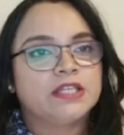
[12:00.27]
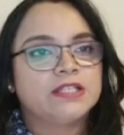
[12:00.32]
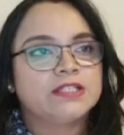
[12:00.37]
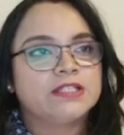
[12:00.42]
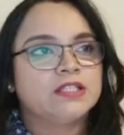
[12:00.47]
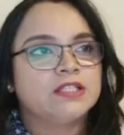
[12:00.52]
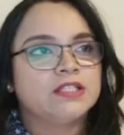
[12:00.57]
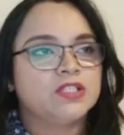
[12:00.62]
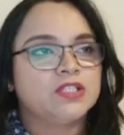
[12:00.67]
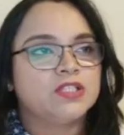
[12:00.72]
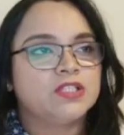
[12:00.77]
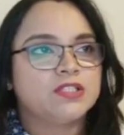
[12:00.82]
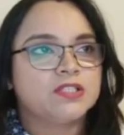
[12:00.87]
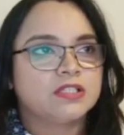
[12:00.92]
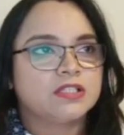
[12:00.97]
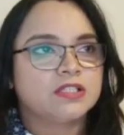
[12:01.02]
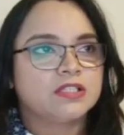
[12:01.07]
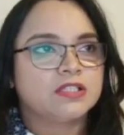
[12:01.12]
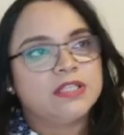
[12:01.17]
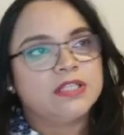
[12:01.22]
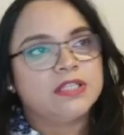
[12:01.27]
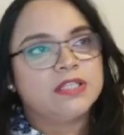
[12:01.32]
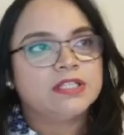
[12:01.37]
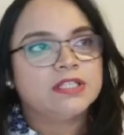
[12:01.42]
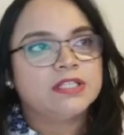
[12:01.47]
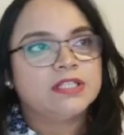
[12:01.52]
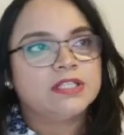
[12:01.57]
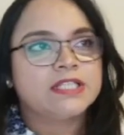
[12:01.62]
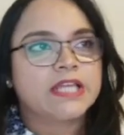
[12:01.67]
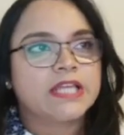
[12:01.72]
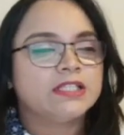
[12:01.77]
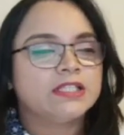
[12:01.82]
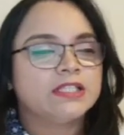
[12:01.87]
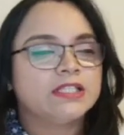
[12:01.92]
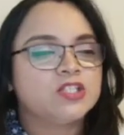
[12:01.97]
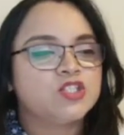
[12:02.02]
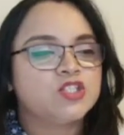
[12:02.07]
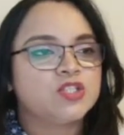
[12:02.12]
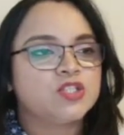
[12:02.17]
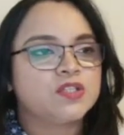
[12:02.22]
takes g6. I mean,
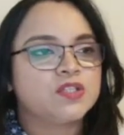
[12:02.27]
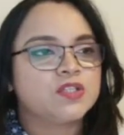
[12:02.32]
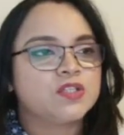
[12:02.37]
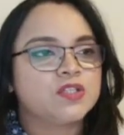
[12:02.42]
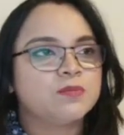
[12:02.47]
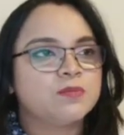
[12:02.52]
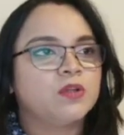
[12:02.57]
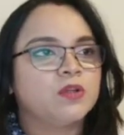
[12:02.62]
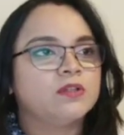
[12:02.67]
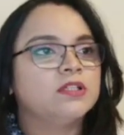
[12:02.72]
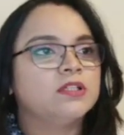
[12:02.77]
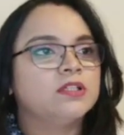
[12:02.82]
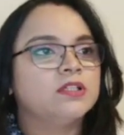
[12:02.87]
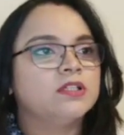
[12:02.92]
attacking the g6 pawn.